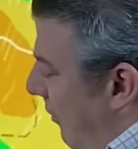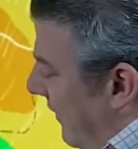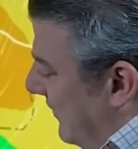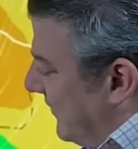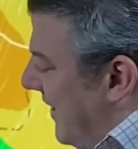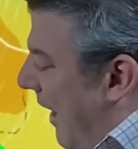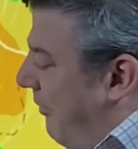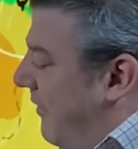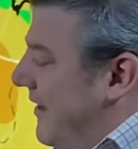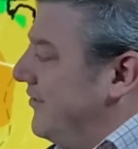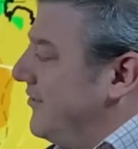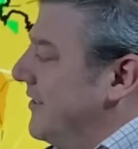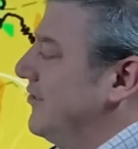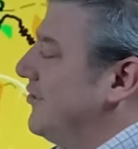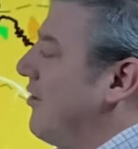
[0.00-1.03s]
the
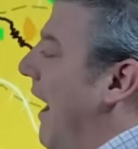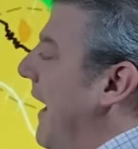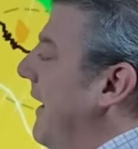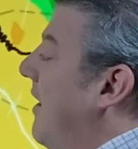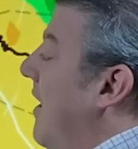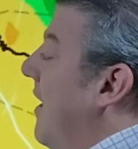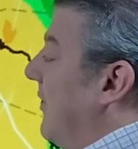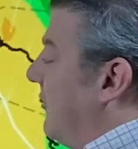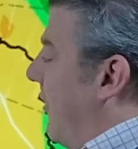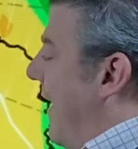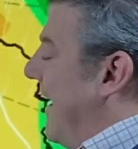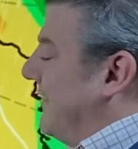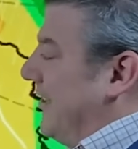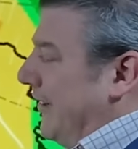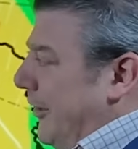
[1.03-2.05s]
southeastern side. So
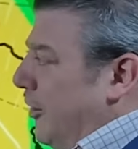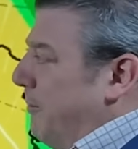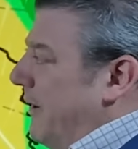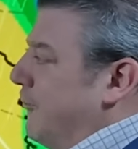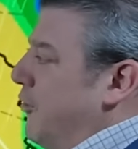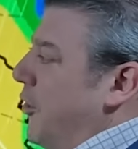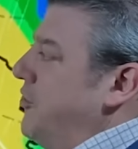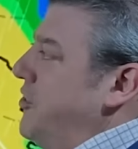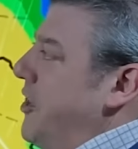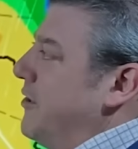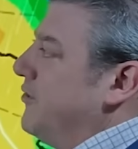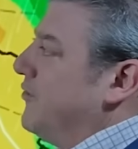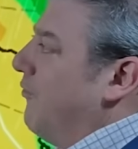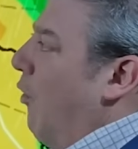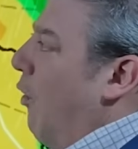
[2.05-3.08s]
that's a little bit of good
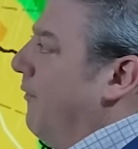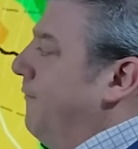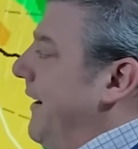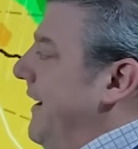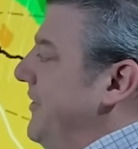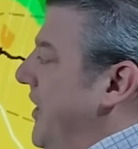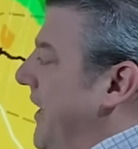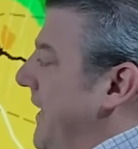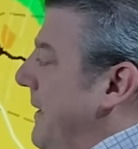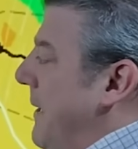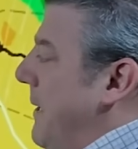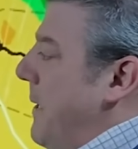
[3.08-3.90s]
news for Fiji.